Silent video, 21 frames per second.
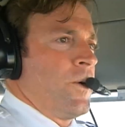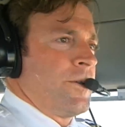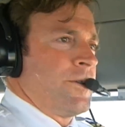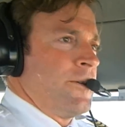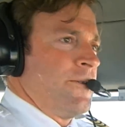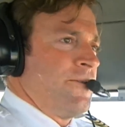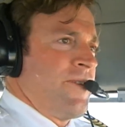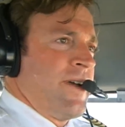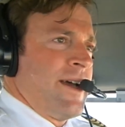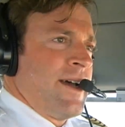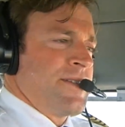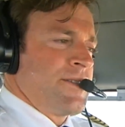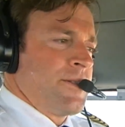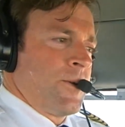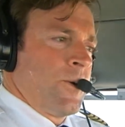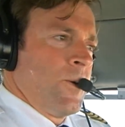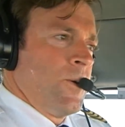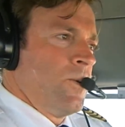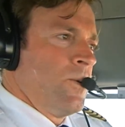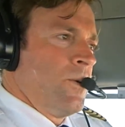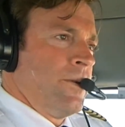going too fast, the
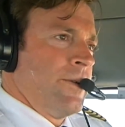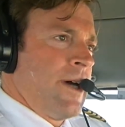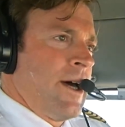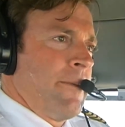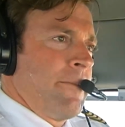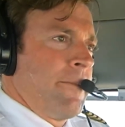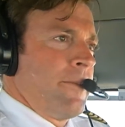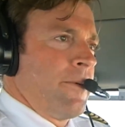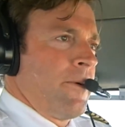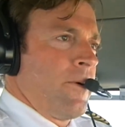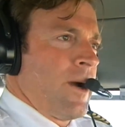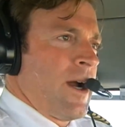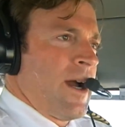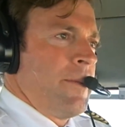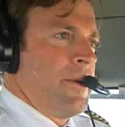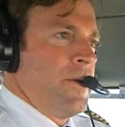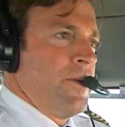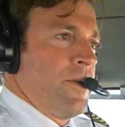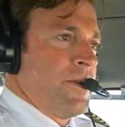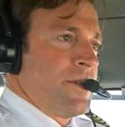crew will not grab you.